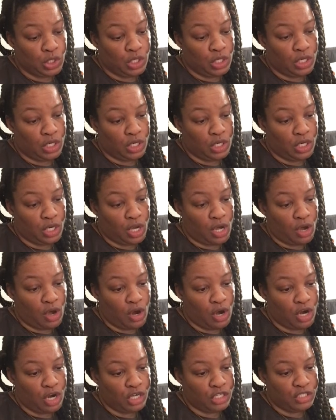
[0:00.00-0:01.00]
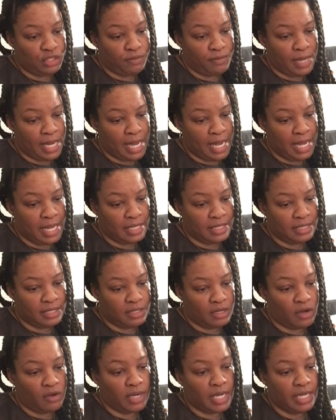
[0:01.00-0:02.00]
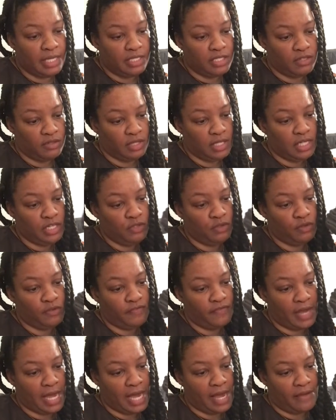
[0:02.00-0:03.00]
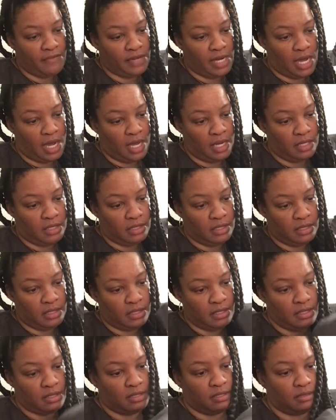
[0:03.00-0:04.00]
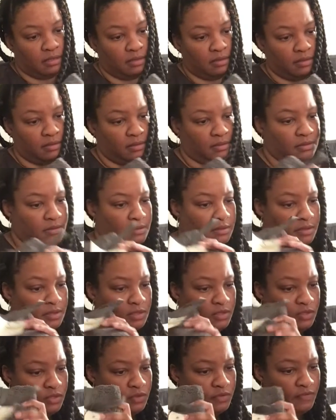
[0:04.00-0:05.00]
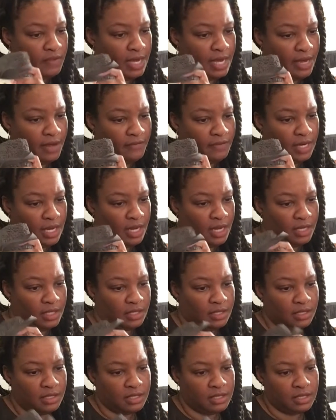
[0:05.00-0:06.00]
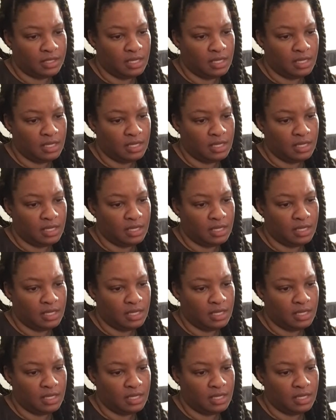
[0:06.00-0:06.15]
Large bath. Okay, so these were $5. Those were $5.